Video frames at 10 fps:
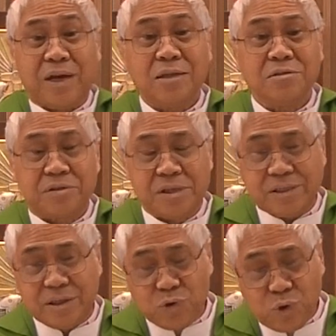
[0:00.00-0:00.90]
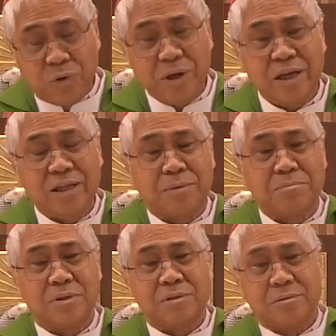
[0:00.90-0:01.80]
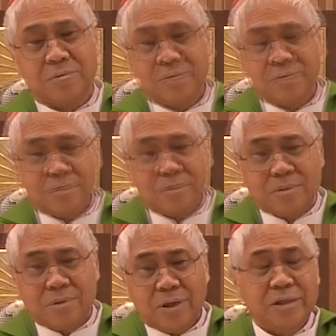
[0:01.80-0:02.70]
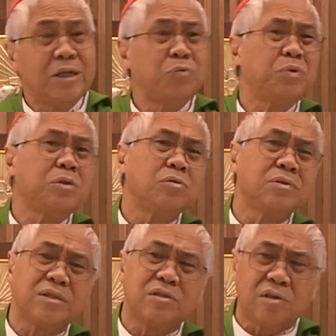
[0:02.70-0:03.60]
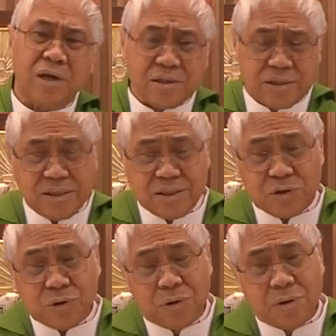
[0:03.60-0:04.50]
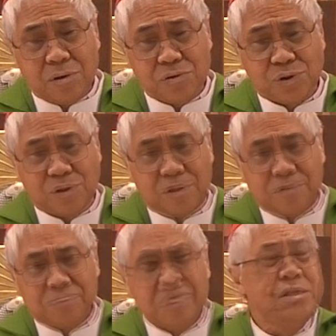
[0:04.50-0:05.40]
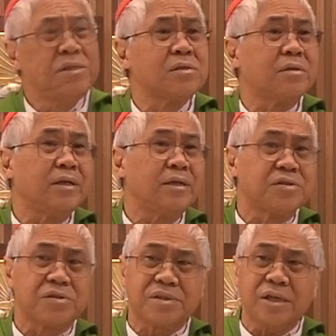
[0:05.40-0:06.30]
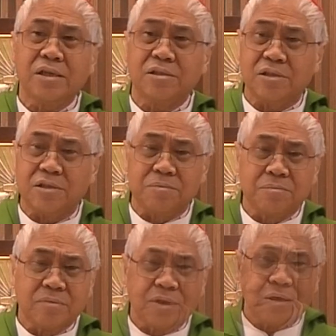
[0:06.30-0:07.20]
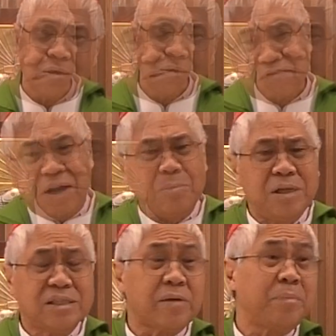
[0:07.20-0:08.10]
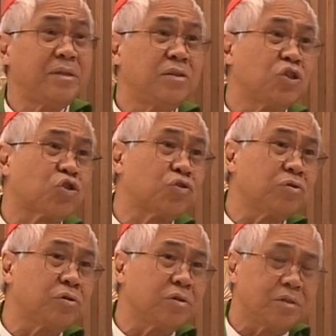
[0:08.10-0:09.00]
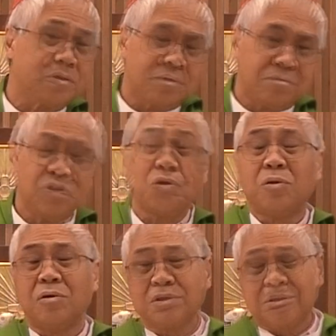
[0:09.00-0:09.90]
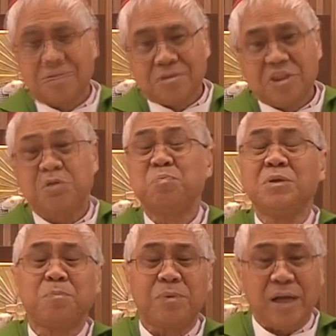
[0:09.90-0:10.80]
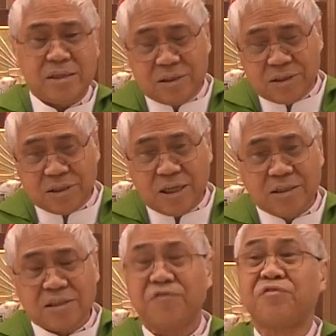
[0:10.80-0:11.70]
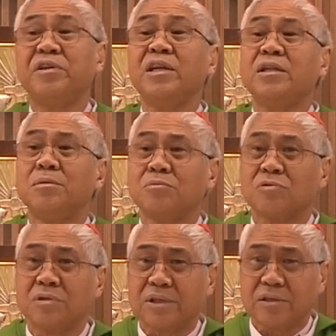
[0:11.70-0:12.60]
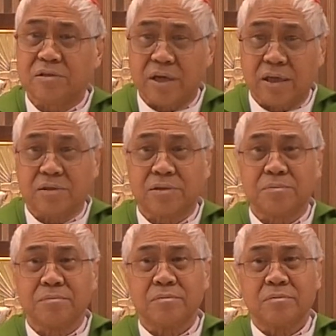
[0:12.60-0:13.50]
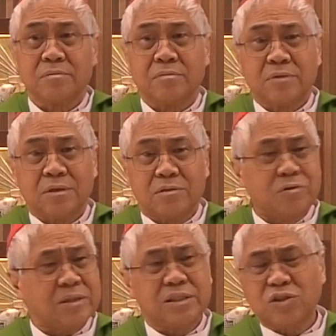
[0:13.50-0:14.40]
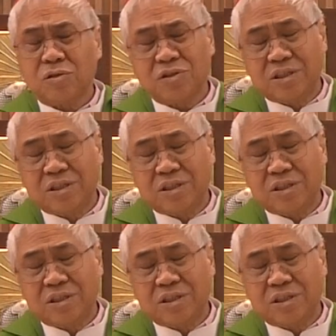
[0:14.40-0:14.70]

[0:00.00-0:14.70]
countries and growing in number. And yet we know that drugs is the cause of misery in society. Families have been destroyed because these people exercise their freedom to take drugs. Drugs is not